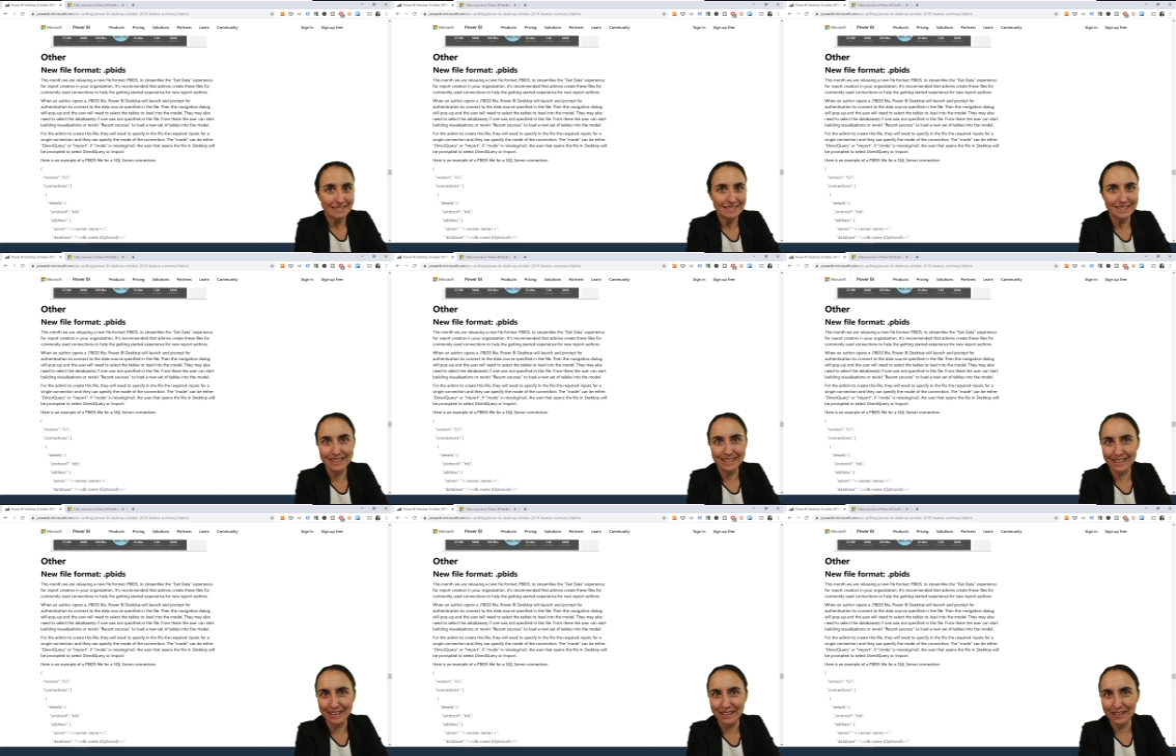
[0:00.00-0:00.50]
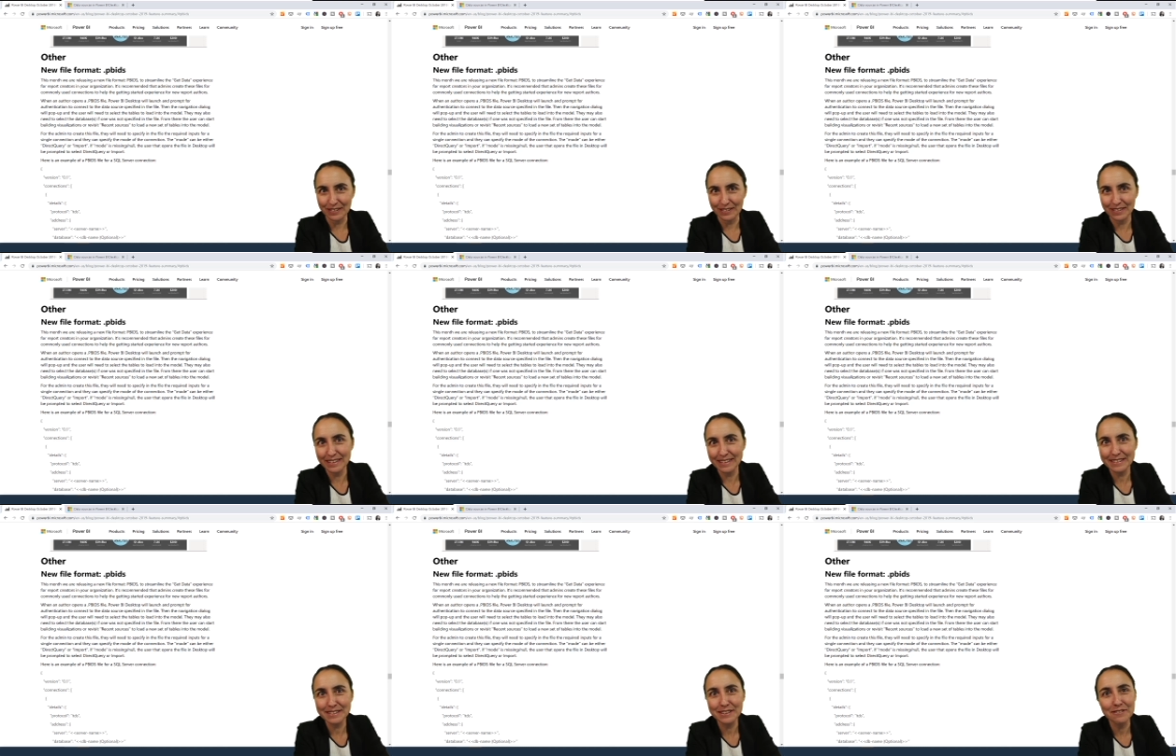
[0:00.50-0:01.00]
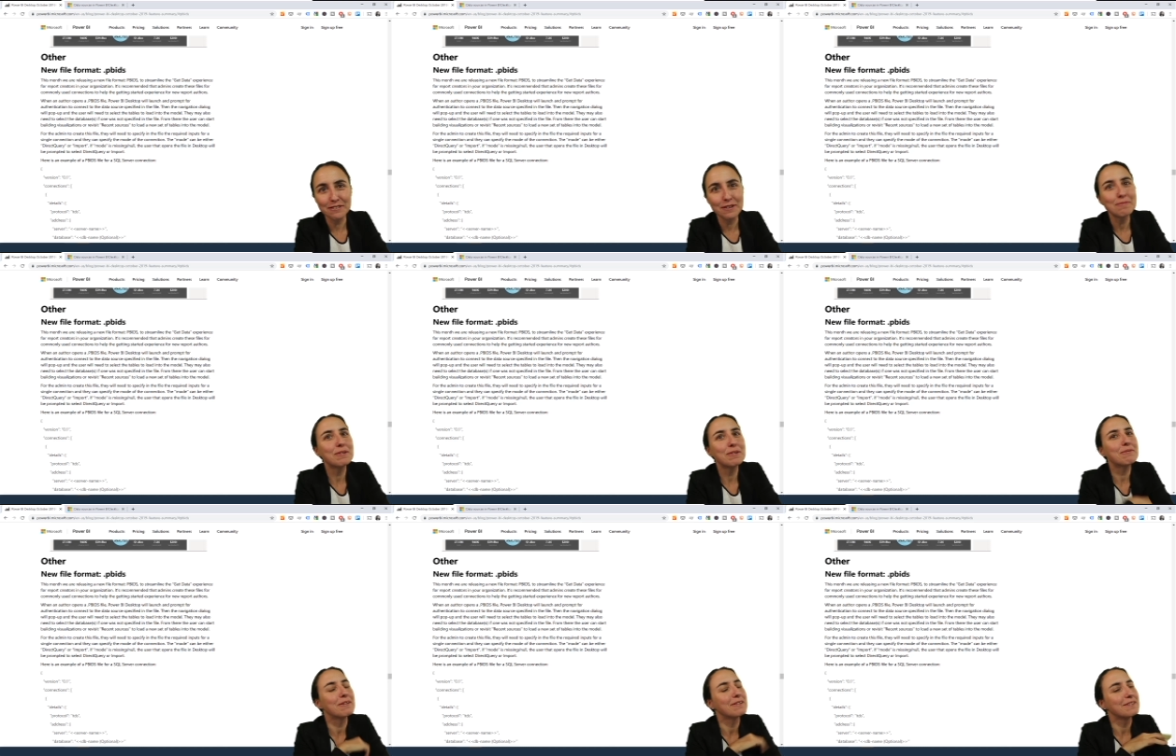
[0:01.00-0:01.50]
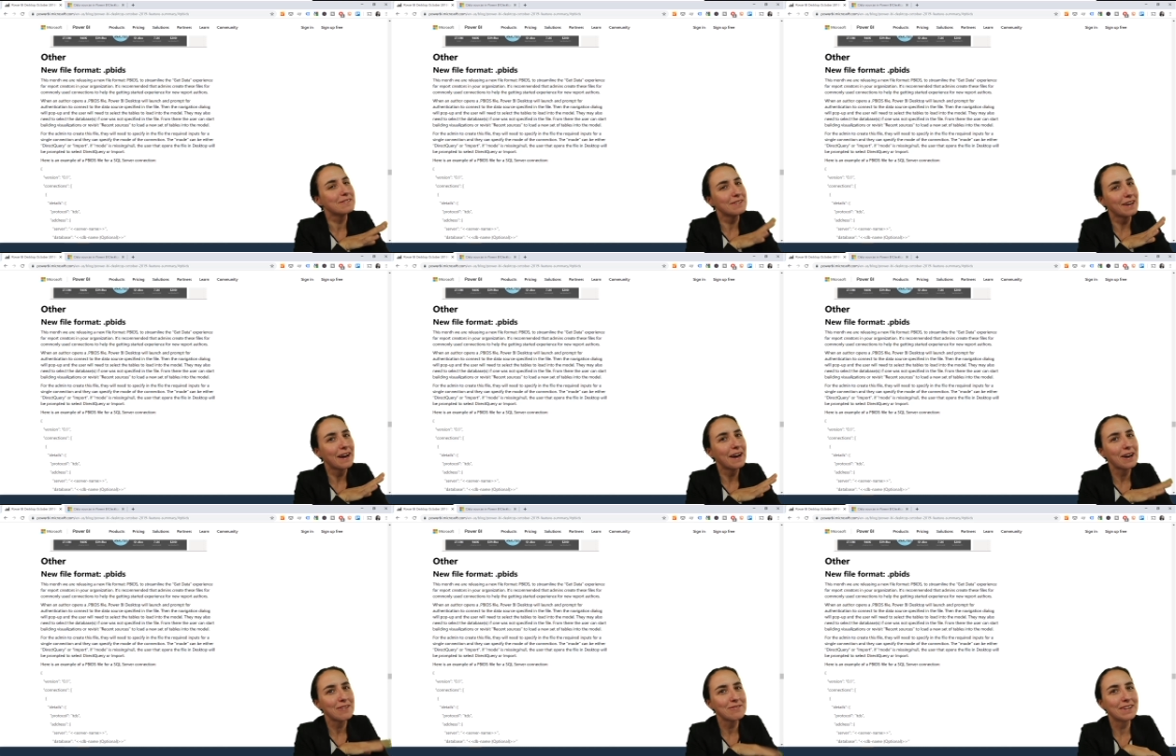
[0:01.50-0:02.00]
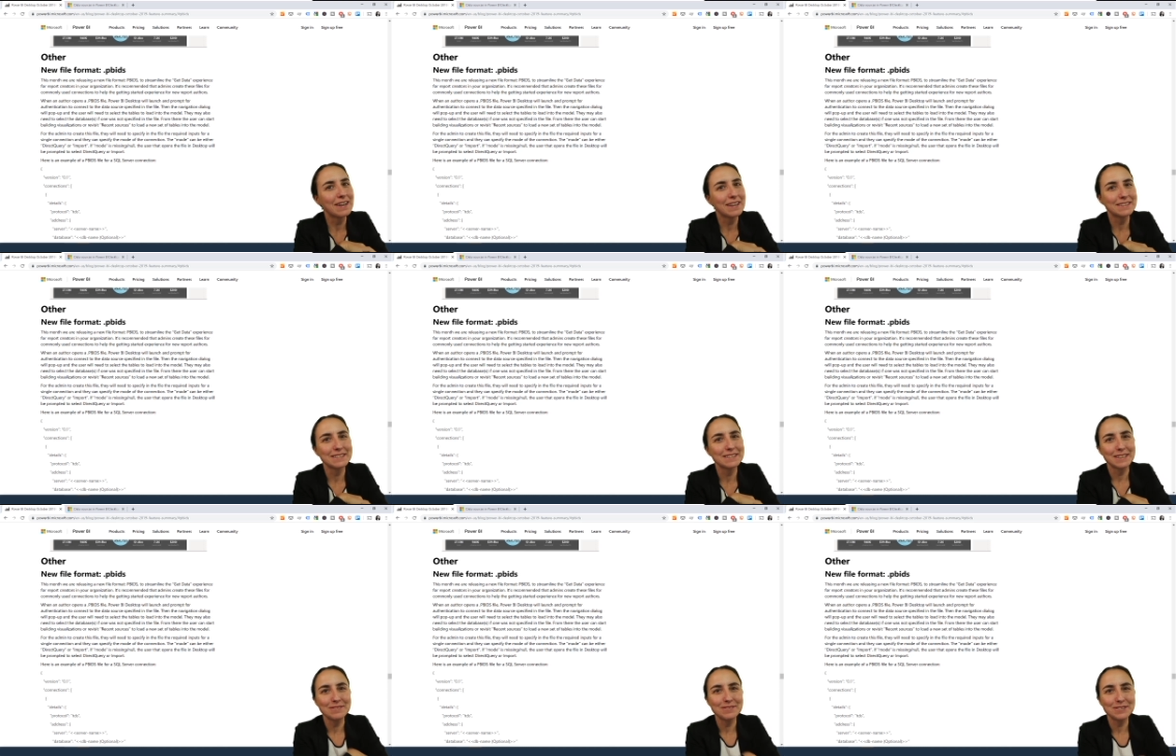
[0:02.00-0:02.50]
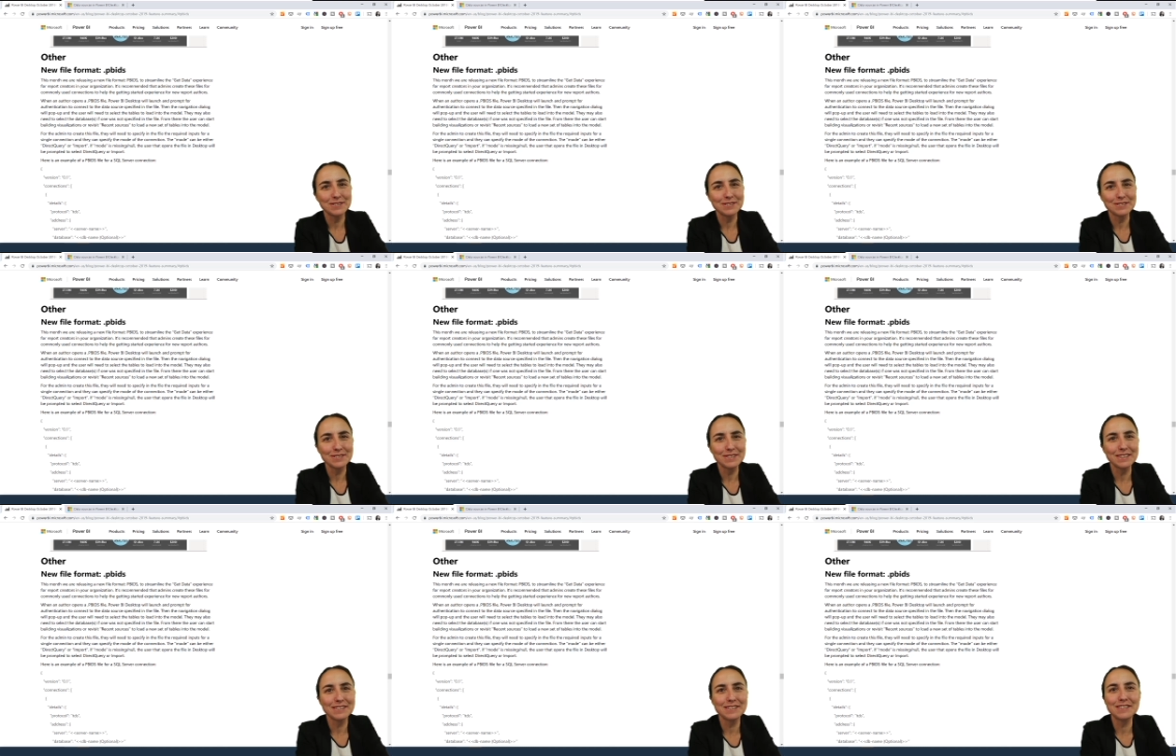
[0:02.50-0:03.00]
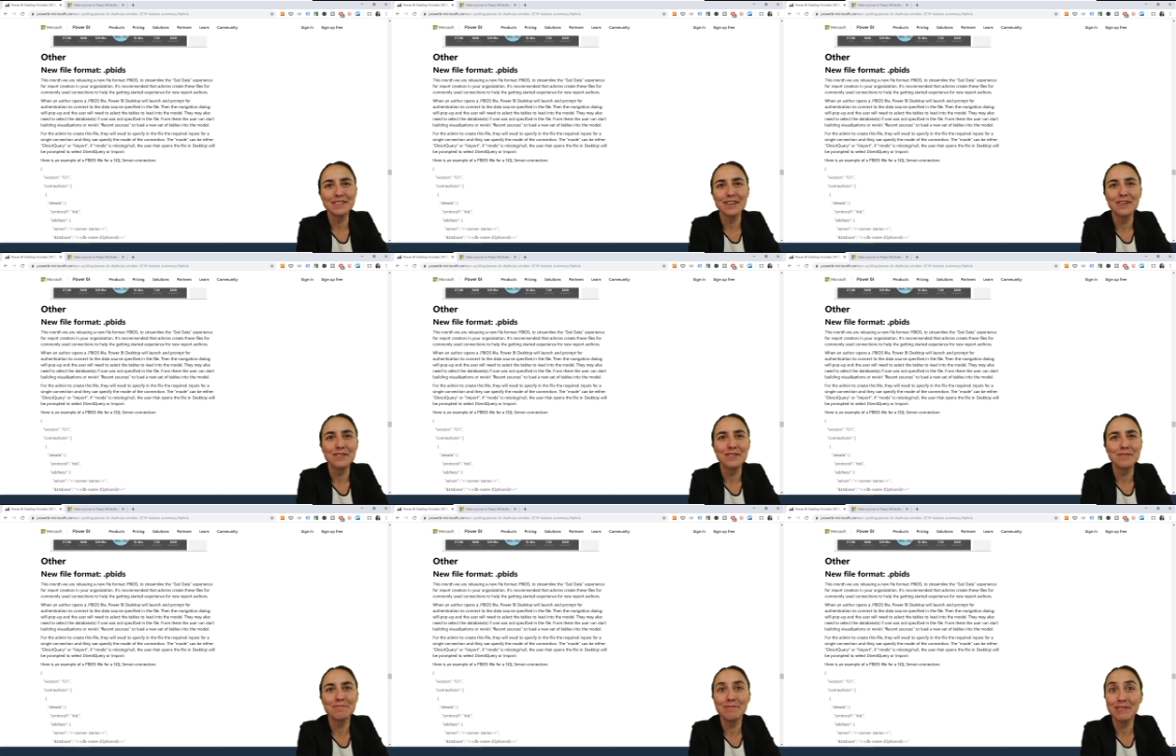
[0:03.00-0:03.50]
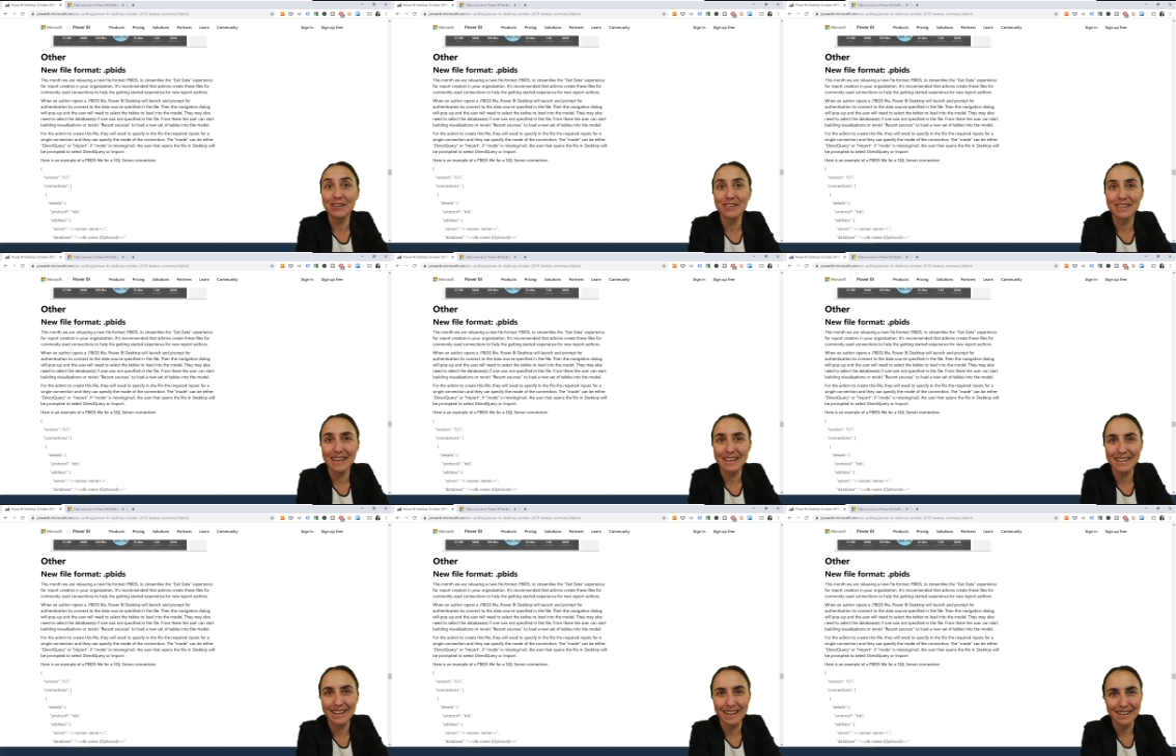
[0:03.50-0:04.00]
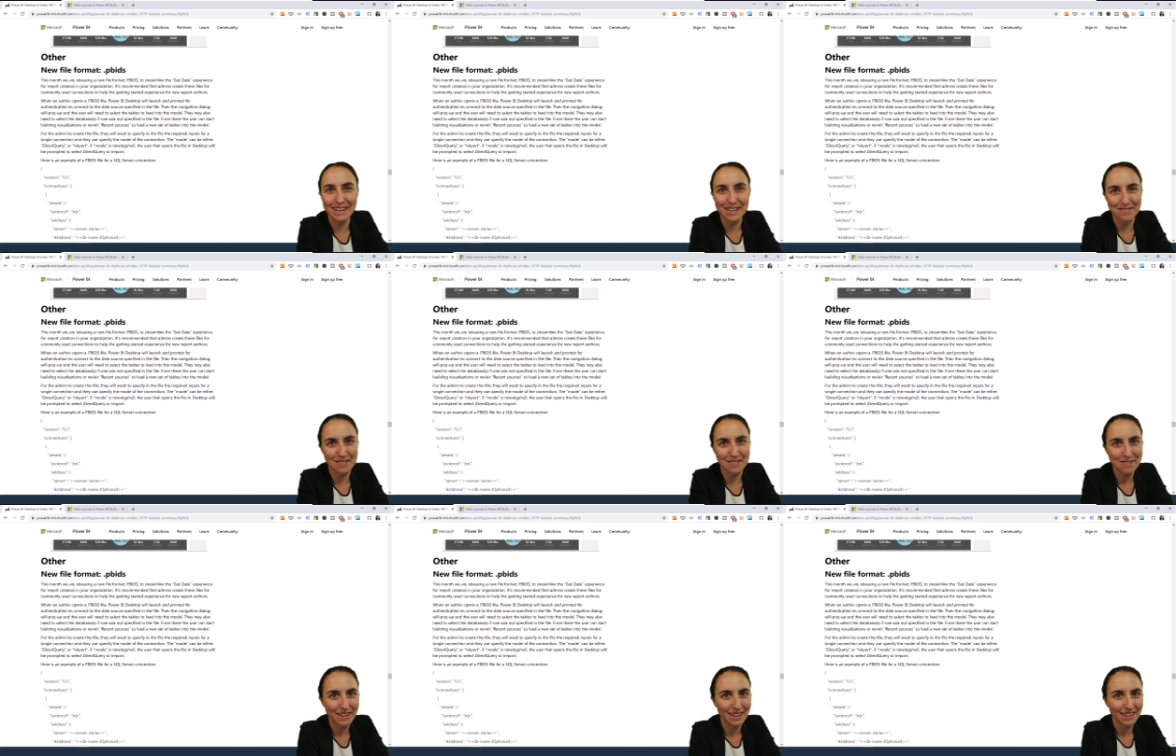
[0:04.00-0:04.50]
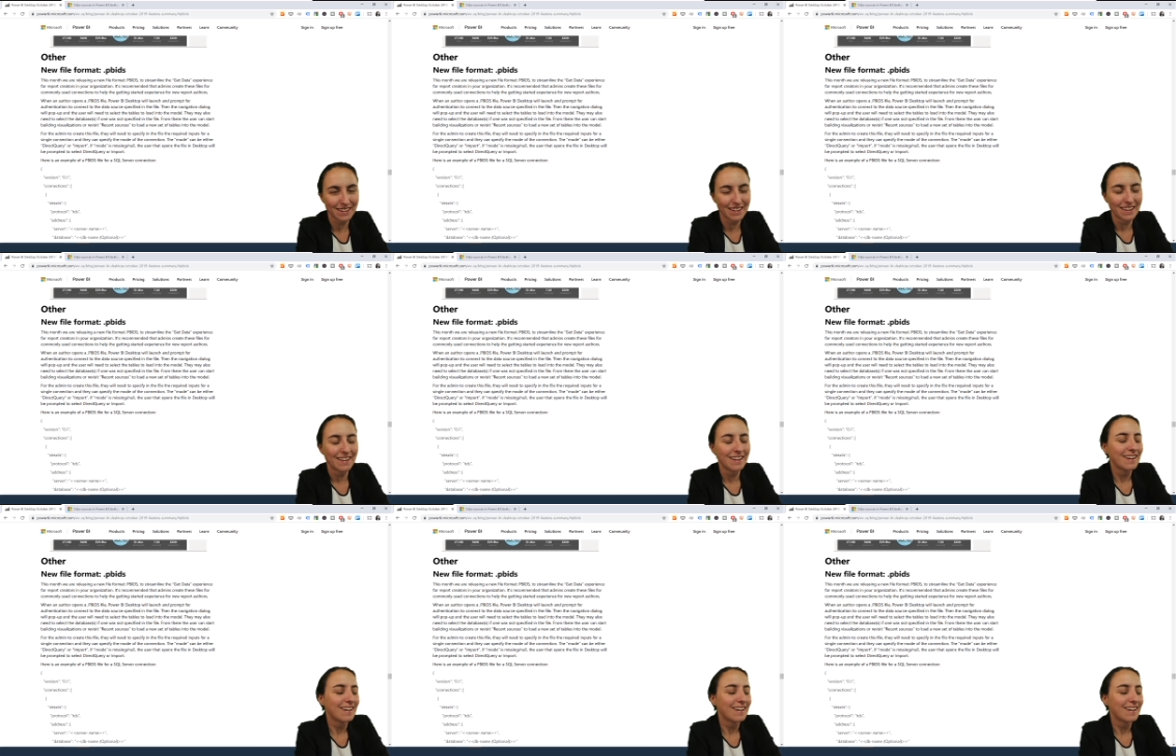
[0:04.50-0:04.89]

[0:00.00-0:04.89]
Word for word: Yeah, I know it is November, but I haven't had the time to do this, so better late than never, right?